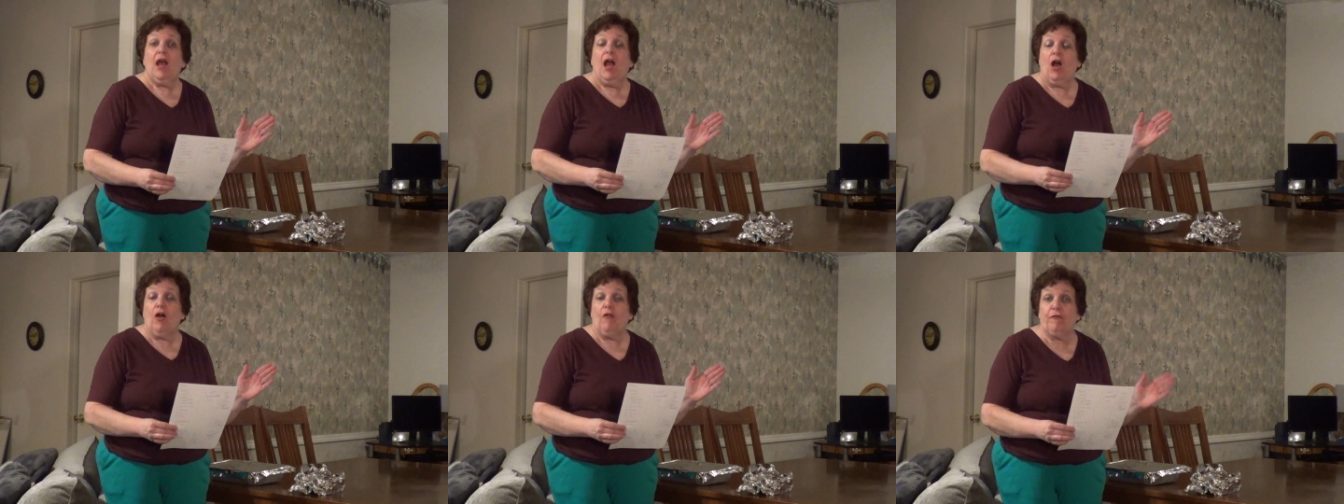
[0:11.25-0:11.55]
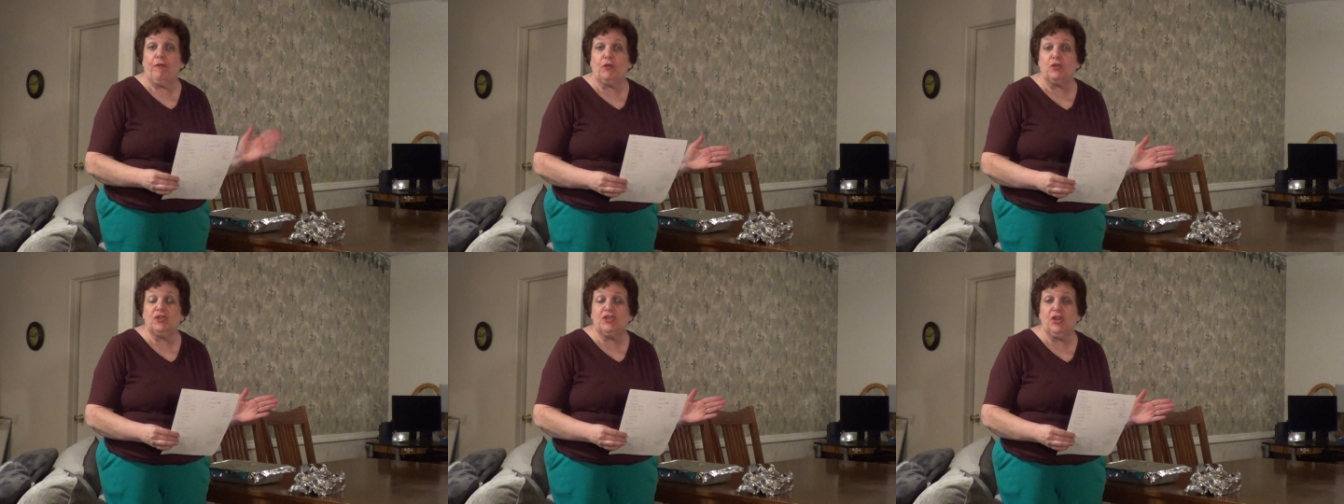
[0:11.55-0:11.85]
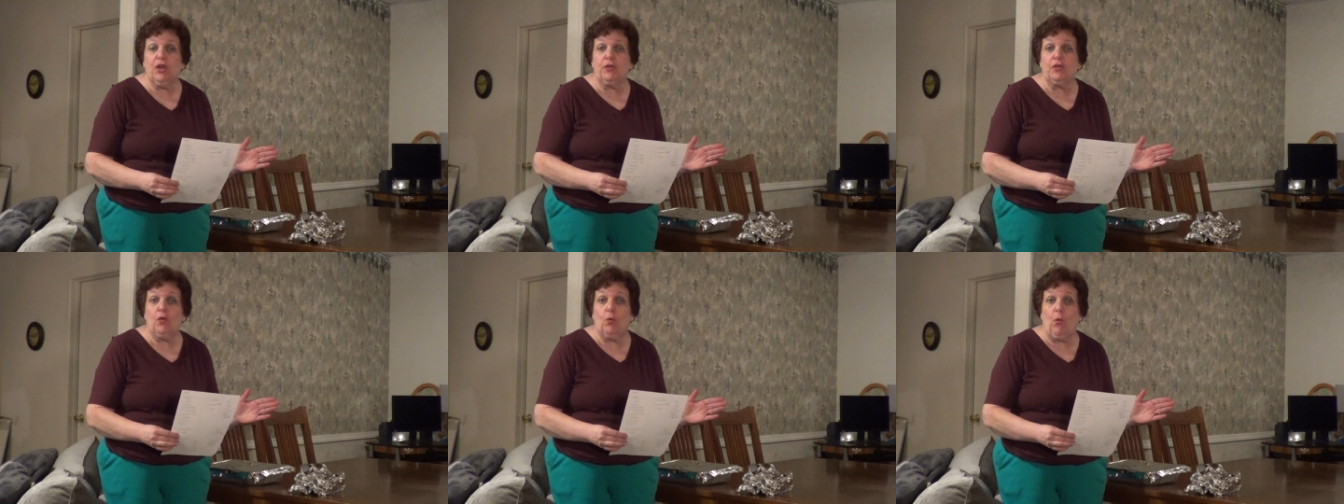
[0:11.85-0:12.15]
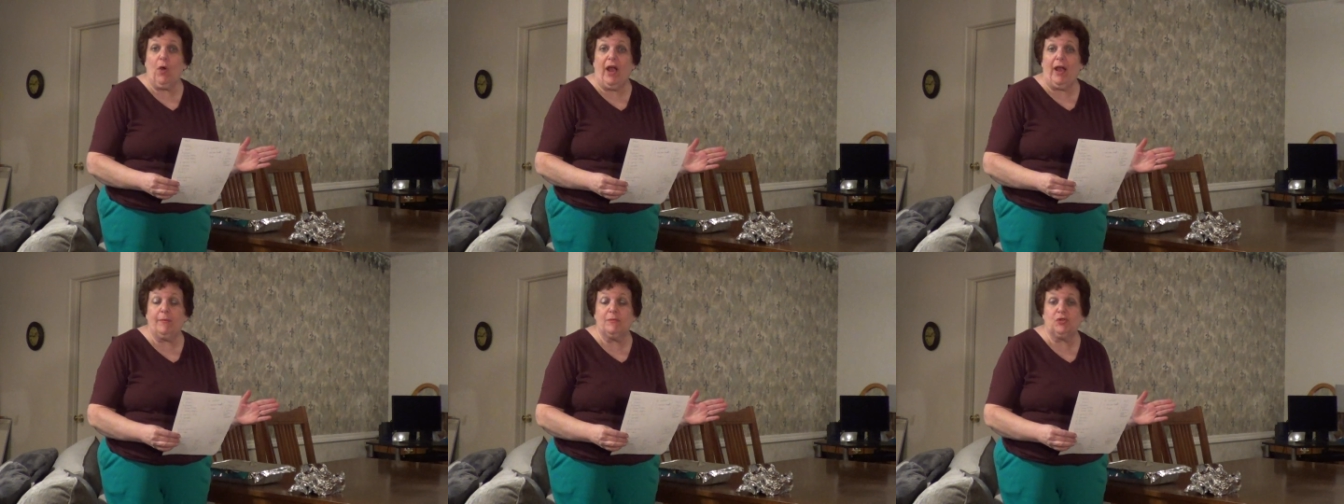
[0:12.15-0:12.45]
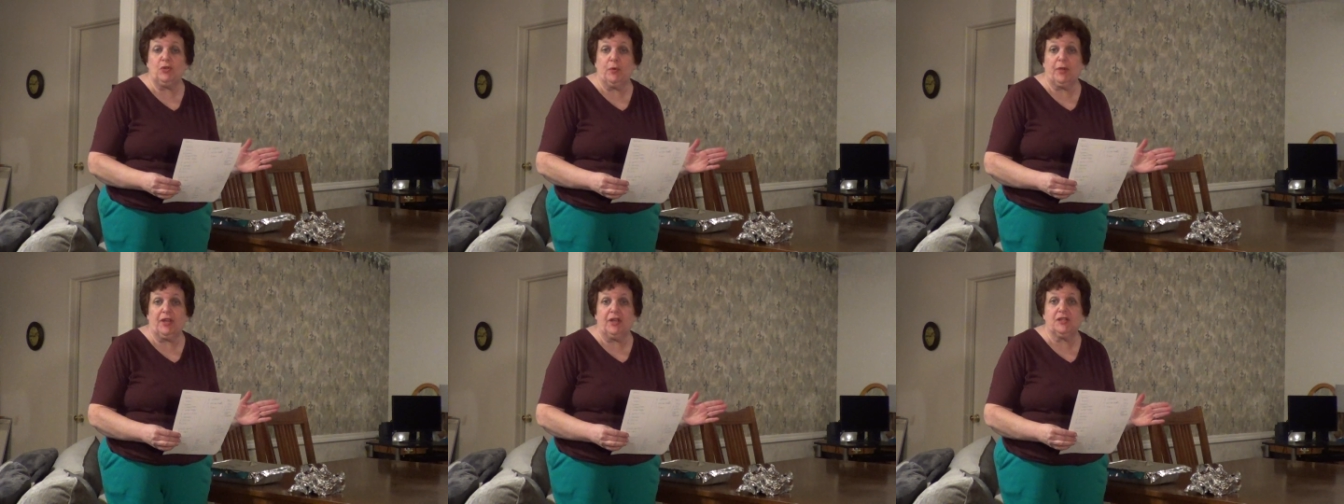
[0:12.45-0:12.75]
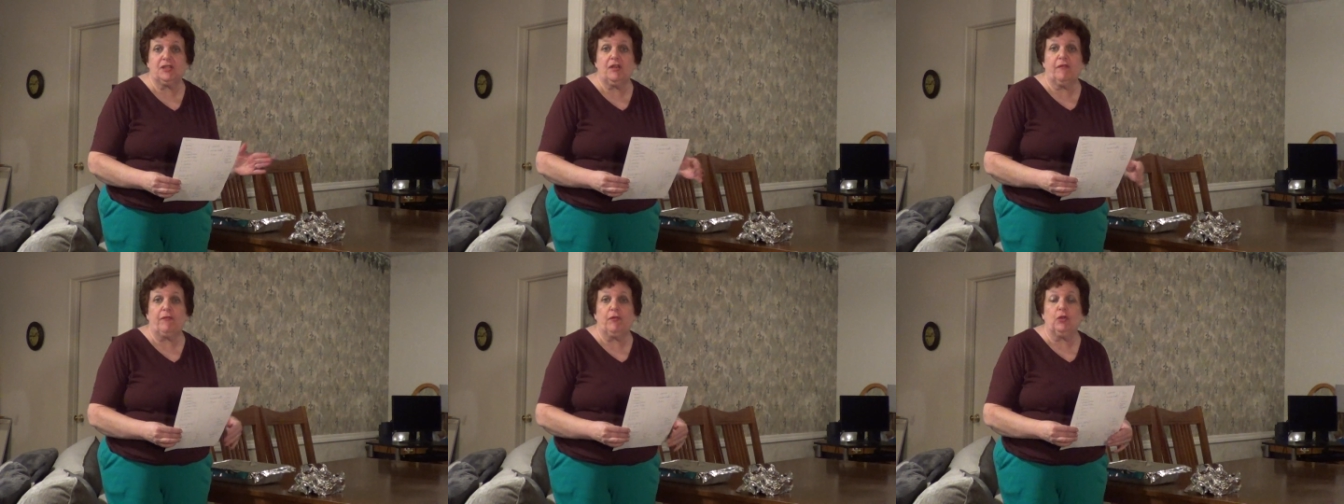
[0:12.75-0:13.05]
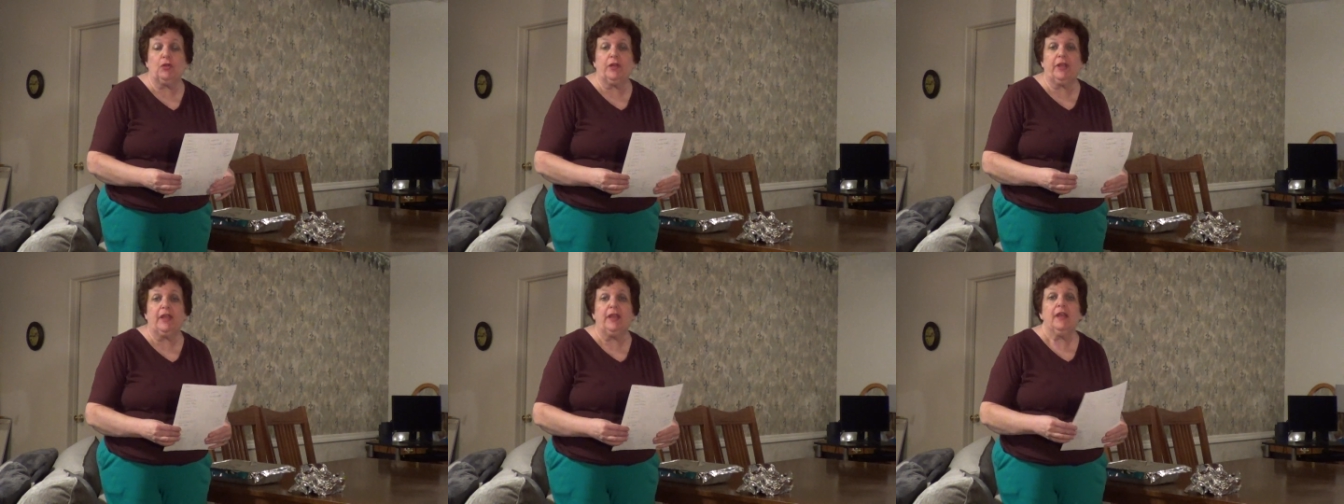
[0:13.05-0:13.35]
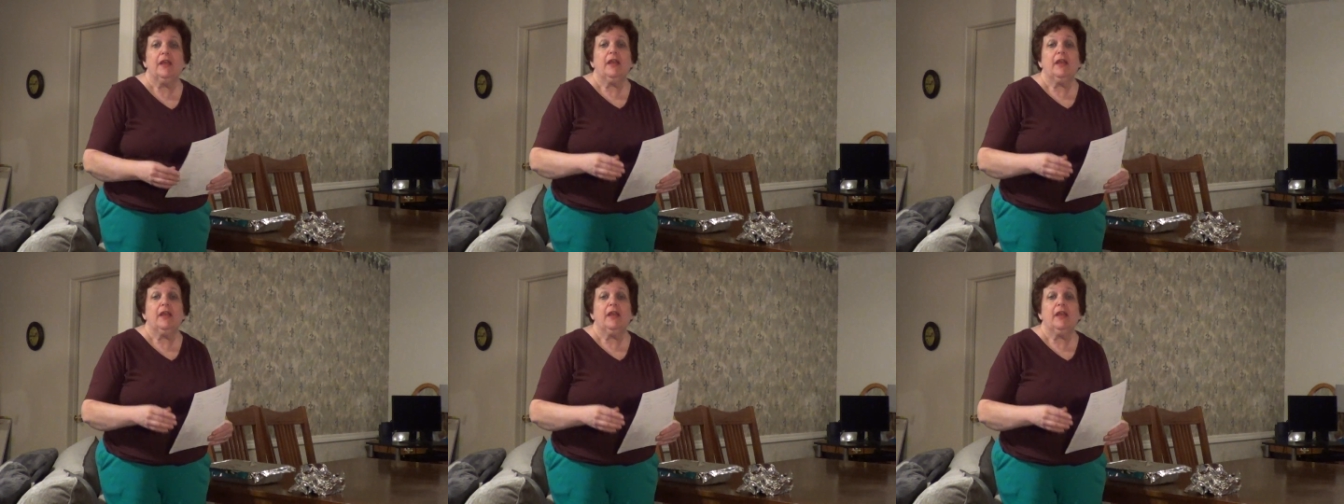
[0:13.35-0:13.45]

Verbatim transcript: I'll first tell you why I'm doing it differently.